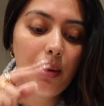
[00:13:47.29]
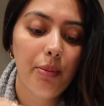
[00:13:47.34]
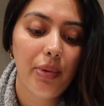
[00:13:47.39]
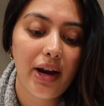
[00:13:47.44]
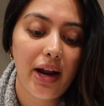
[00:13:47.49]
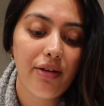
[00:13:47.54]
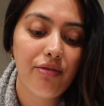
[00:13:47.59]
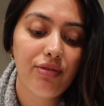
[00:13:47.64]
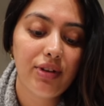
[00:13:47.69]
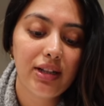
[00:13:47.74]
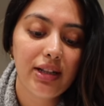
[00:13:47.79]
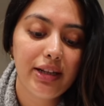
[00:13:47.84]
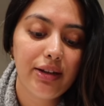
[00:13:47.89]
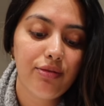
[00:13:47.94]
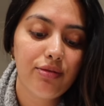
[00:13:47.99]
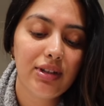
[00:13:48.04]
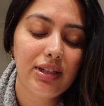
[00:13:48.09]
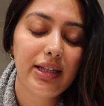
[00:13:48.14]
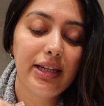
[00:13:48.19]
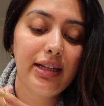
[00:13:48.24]
but I really,
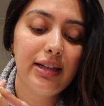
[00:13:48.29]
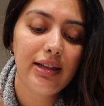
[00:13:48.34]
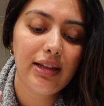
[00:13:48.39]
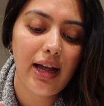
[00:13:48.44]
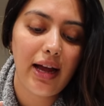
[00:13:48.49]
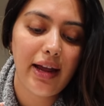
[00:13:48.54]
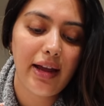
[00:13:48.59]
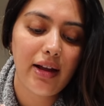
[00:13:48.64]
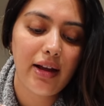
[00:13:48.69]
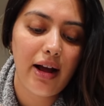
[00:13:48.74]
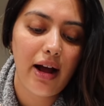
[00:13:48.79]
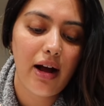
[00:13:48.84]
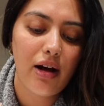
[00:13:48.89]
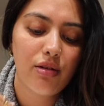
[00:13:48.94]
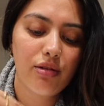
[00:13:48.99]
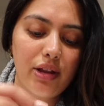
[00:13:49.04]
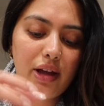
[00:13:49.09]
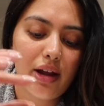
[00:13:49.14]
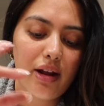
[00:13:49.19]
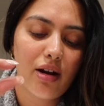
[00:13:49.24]
really like
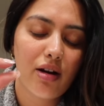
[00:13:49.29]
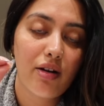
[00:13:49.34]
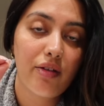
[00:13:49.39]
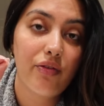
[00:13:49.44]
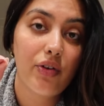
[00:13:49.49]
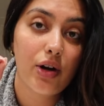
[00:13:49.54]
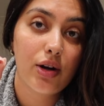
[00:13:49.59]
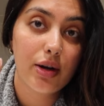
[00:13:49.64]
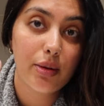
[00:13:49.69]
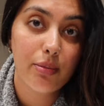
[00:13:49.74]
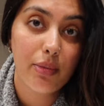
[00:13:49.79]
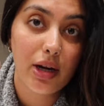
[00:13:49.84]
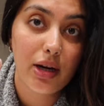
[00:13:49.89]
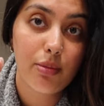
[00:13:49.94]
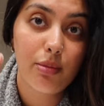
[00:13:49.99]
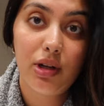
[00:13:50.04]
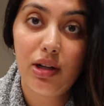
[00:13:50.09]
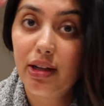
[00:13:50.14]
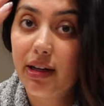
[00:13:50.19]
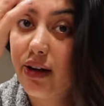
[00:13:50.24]
how they are very
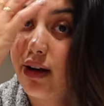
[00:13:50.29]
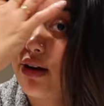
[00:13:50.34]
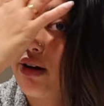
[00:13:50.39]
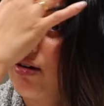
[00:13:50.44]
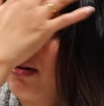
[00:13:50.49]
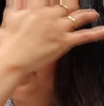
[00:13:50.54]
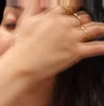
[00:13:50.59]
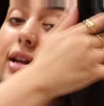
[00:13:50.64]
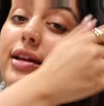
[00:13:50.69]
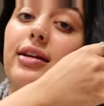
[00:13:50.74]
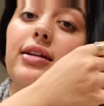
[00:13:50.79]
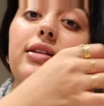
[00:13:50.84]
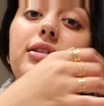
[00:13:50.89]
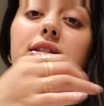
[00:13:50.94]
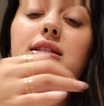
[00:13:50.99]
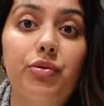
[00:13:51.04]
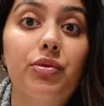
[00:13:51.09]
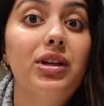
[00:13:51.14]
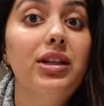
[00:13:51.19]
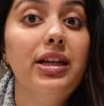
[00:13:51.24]
minimal in
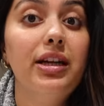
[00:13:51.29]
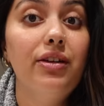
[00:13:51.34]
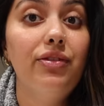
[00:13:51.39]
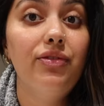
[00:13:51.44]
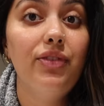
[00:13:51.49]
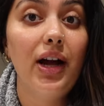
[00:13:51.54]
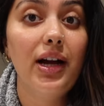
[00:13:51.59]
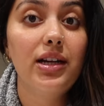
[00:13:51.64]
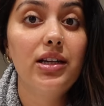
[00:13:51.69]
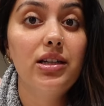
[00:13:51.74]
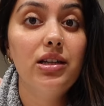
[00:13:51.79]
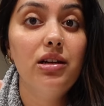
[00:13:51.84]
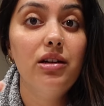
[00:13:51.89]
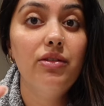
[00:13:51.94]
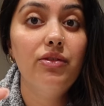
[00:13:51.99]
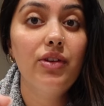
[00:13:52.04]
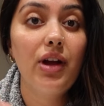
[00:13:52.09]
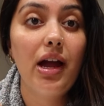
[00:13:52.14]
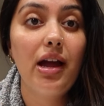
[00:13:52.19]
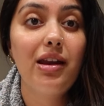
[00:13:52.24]
ingredients, really
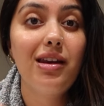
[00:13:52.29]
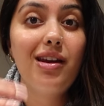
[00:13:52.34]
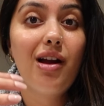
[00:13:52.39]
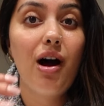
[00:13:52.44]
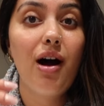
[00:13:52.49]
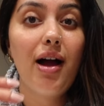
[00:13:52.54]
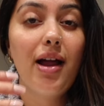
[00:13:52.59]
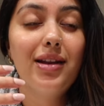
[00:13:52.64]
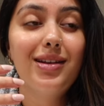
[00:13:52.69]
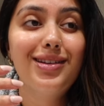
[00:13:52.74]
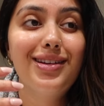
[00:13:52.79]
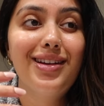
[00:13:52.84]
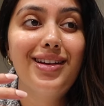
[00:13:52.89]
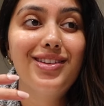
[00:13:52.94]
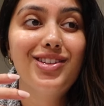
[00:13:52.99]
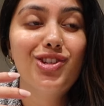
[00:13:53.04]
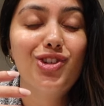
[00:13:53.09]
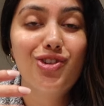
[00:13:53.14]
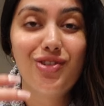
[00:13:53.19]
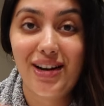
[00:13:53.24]
effective, and not
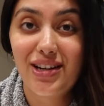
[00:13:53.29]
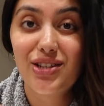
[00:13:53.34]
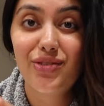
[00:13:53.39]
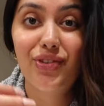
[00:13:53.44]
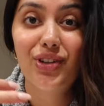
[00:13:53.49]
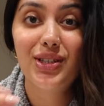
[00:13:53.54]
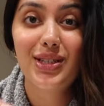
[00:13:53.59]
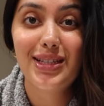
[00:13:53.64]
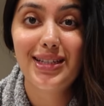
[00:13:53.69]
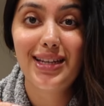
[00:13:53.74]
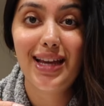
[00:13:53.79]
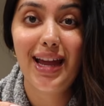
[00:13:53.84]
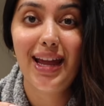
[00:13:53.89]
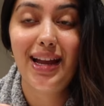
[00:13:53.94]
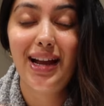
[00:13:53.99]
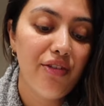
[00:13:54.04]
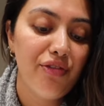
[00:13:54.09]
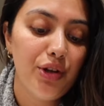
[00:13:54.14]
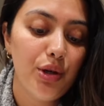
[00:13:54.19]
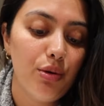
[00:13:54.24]
stressful to
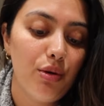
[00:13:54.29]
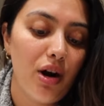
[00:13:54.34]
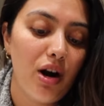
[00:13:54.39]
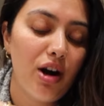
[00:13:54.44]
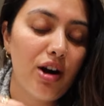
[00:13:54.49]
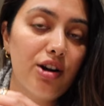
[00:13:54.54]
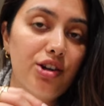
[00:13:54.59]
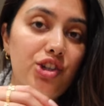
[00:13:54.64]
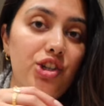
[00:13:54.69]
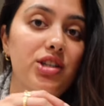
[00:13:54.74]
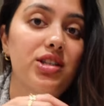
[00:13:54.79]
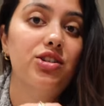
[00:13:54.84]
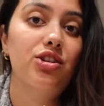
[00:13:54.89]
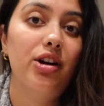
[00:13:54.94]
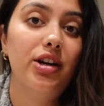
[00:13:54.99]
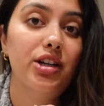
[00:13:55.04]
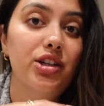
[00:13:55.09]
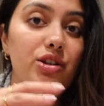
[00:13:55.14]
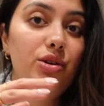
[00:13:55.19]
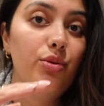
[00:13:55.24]
take. If you are just
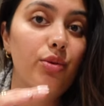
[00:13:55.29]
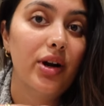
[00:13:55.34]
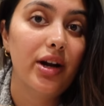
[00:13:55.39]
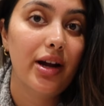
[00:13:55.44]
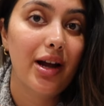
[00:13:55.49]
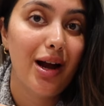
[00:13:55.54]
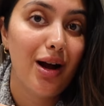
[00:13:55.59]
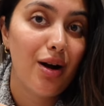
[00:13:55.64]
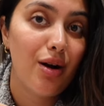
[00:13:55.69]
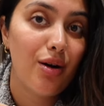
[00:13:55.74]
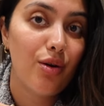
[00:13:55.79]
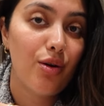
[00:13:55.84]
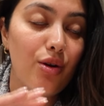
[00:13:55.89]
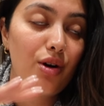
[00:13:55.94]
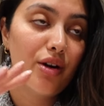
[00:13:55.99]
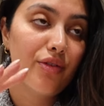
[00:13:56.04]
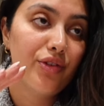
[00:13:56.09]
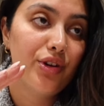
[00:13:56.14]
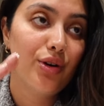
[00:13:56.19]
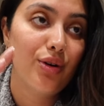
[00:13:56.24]
starting to work out,
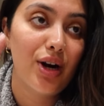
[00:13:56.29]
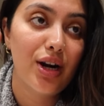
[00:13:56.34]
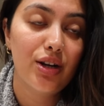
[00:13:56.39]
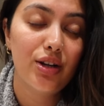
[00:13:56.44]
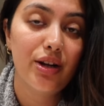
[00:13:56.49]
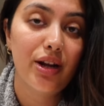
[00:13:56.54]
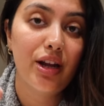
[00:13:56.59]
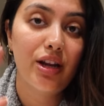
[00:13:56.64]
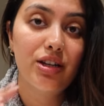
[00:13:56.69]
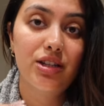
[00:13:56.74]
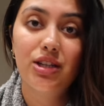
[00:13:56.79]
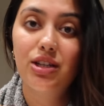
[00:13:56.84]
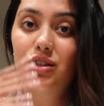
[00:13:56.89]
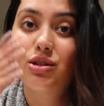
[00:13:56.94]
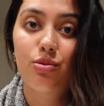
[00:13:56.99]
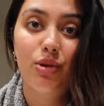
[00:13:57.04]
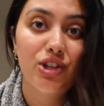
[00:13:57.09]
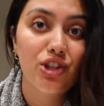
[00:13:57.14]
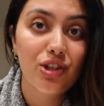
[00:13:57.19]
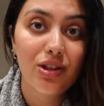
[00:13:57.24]
or if you are looking to
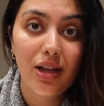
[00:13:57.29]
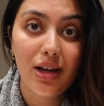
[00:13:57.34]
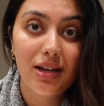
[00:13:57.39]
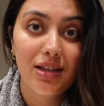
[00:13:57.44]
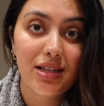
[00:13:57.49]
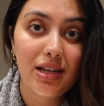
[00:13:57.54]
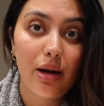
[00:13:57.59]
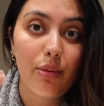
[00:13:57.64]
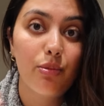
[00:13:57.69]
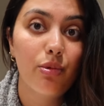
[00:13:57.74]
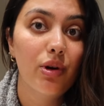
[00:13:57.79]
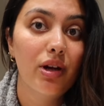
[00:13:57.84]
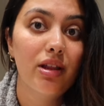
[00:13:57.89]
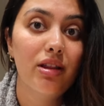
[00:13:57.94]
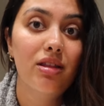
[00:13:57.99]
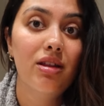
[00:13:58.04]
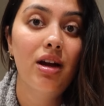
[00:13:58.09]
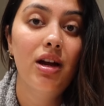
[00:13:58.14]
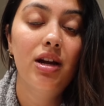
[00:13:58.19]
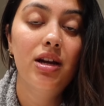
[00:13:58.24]
switch things up
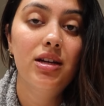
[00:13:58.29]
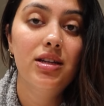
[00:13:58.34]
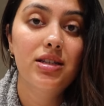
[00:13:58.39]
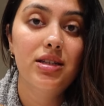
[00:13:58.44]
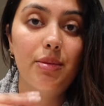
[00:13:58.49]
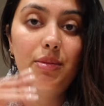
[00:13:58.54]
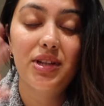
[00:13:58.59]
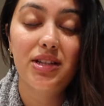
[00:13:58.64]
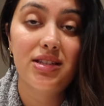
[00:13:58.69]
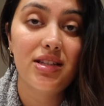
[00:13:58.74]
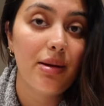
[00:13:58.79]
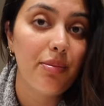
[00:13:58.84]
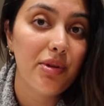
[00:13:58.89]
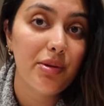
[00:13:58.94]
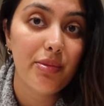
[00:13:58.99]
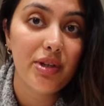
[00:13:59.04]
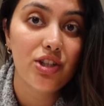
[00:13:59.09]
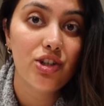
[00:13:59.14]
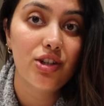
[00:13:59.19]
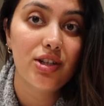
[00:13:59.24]
with some of the
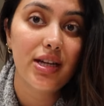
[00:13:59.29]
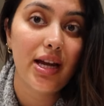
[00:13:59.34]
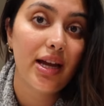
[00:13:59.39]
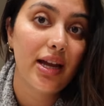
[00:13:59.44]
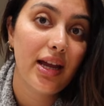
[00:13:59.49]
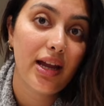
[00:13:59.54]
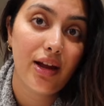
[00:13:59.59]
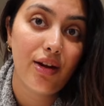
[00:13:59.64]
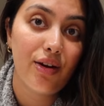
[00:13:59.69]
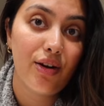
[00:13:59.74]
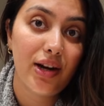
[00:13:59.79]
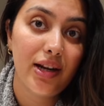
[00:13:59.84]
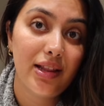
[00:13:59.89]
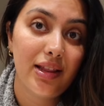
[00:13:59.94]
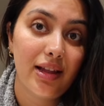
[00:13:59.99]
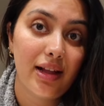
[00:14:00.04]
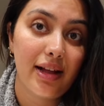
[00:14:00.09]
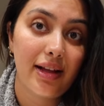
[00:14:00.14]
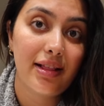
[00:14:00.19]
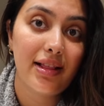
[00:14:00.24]
supplements you're taking or
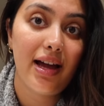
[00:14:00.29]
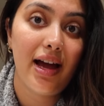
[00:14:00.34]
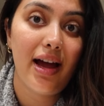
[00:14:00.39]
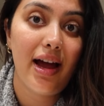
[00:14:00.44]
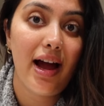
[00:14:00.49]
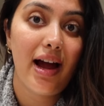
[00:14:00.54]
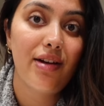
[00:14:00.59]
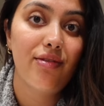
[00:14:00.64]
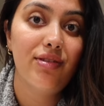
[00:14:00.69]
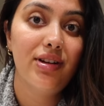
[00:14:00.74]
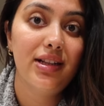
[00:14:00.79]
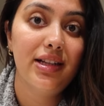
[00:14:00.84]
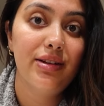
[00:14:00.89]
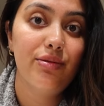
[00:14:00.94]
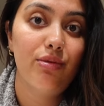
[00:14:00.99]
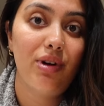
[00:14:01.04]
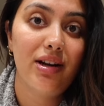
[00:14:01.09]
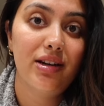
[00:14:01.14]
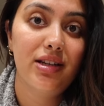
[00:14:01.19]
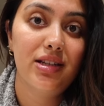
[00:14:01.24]
anything like that, I
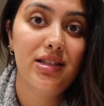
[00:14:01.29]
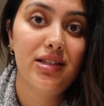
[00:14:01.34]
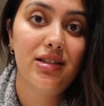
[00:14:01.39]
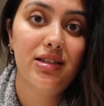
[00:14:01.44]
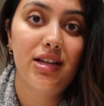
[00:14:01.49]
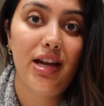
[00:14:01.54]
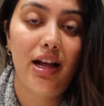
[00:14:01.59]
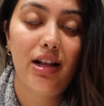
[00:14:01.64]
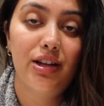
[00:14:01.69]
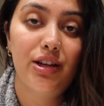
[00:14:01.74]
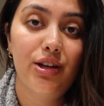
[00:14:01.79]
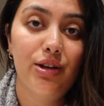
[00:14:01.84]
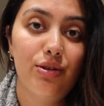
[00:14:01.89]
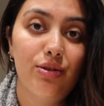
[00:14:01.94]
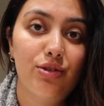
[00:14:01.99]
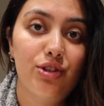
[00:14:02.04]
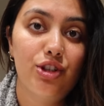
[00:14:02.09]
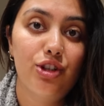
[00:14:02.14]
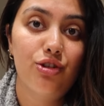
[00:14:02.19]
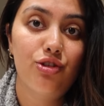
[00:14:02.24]
really want to tell
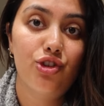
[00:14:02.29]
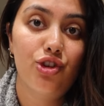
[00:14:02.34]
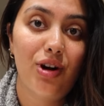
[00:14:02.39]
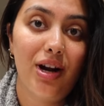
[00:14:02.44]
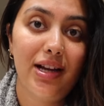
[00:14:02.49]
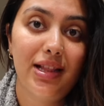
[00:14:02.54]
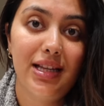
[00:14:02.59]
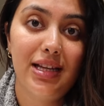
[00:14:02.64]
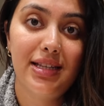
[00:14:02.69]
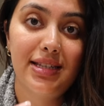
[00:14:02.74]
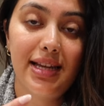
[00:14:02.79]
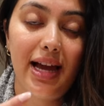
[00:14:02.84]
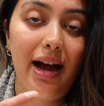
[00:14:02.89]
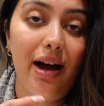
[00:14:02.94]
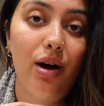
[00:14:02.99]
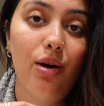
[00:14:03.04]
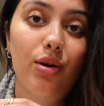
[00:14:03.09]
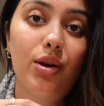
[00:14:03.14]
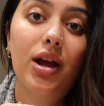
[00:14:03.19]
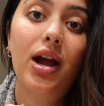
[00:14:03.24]
you to try these
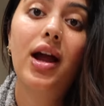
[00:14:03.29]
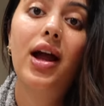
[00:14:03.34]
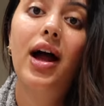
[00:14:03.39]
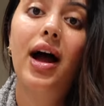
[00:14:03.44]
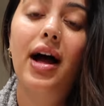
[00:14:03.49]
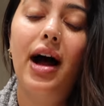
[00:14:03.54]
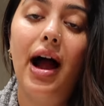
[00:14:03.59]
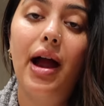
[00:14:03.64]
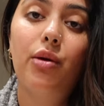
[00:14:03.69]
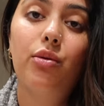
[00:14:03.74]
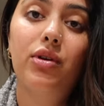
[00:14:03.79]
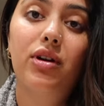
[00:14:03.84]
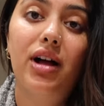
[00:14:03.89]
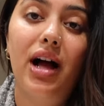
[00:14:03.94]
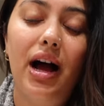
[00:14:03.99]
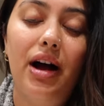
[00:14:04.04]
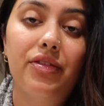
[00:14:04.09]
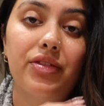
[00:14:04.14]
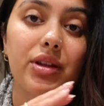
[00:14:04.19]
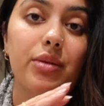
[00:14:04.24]
out. I will have